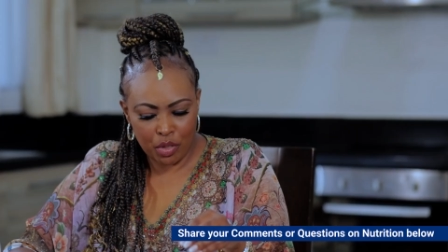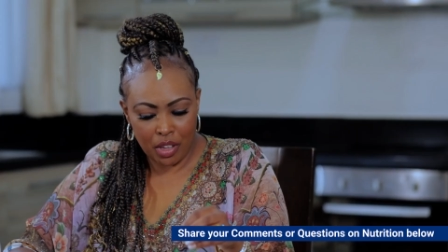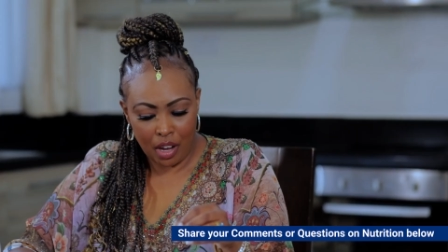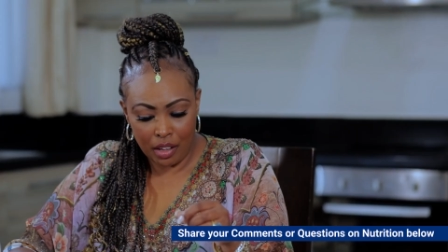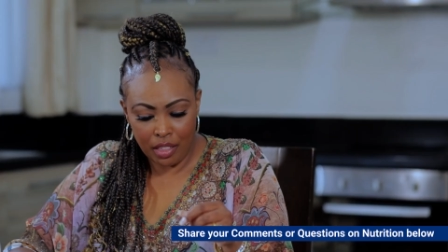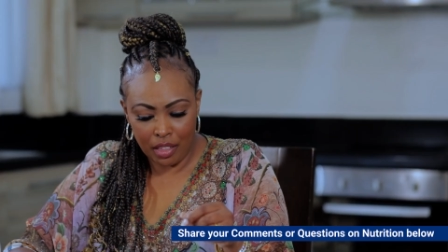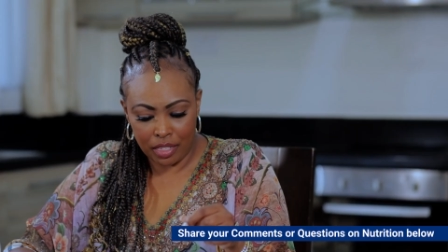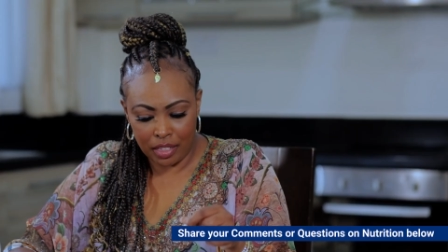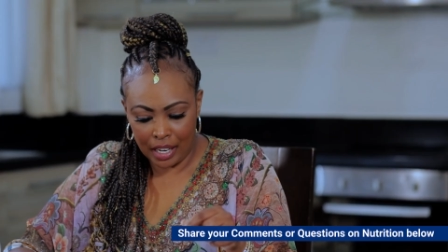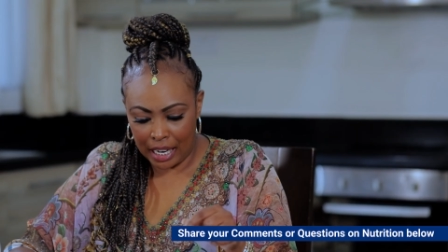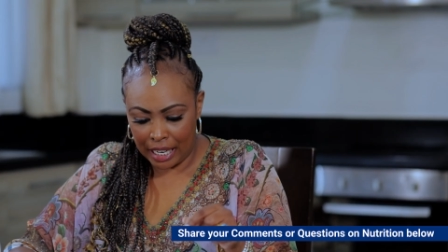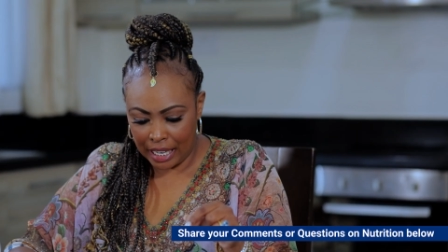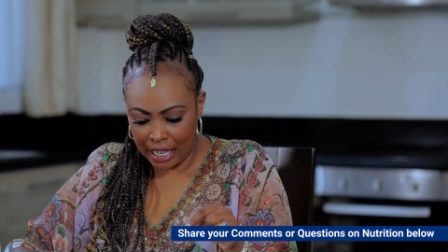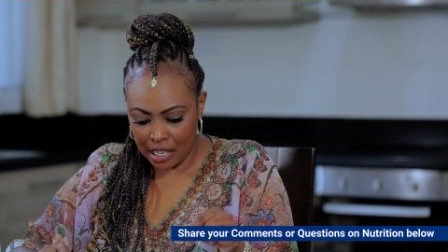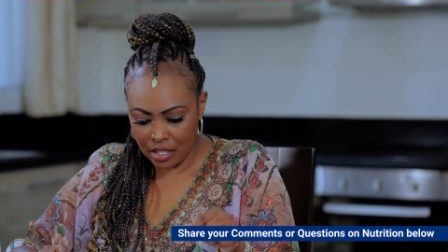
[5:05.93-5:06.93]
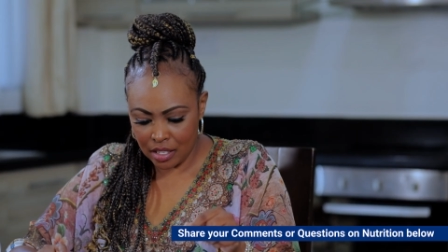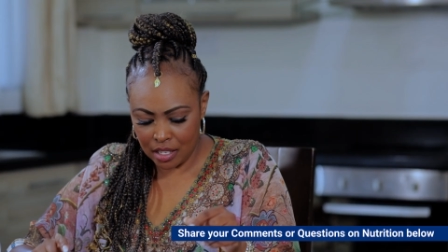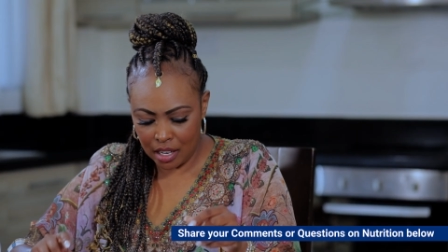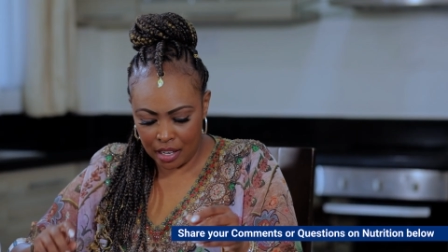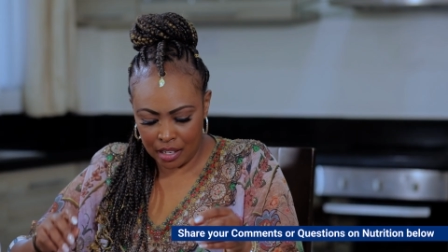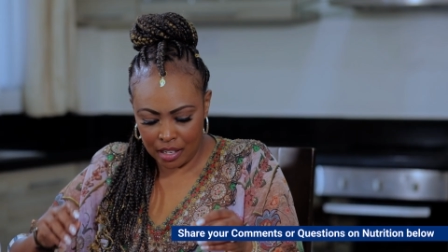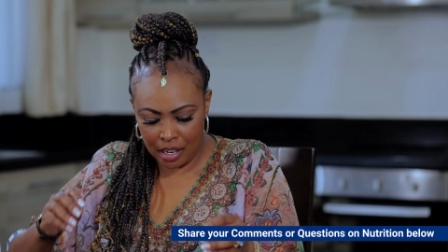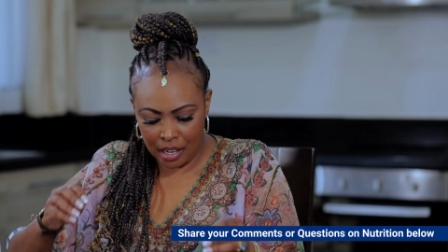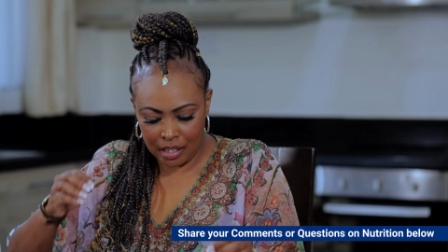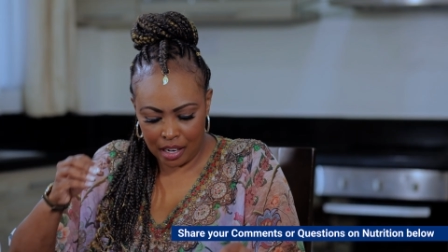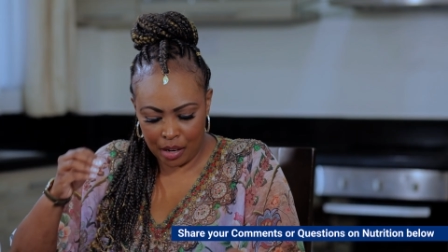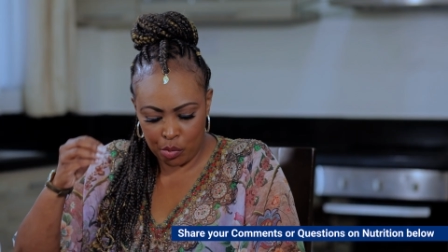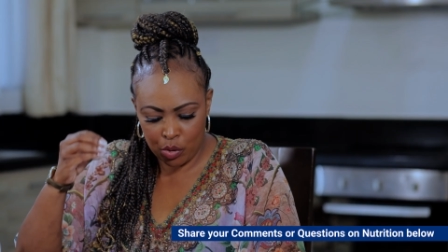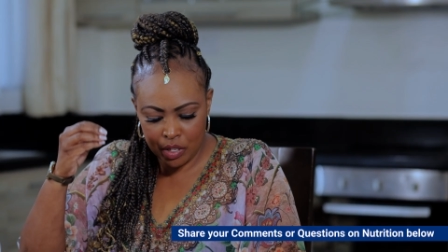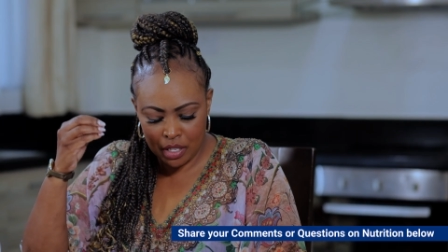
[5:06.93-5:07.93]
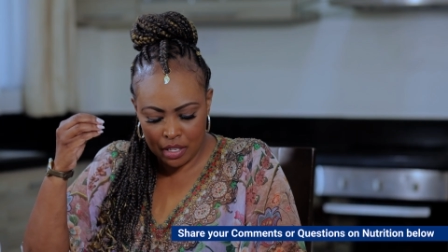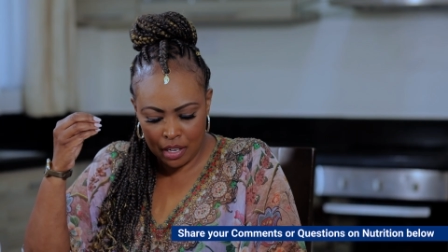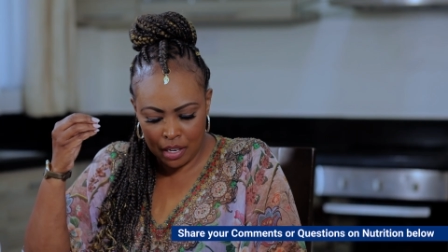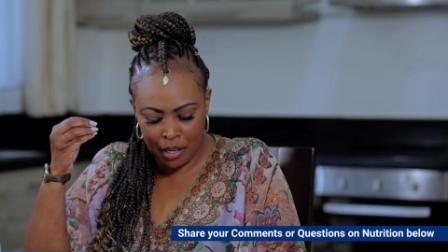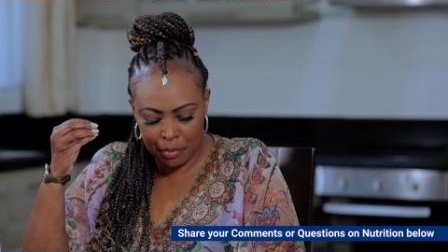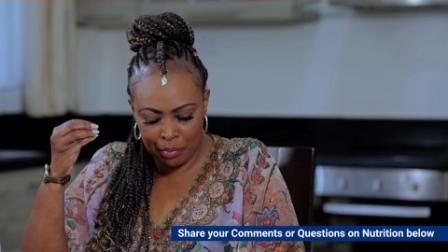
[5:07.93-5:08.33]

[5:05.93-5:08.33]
the other thing, I guess, and I was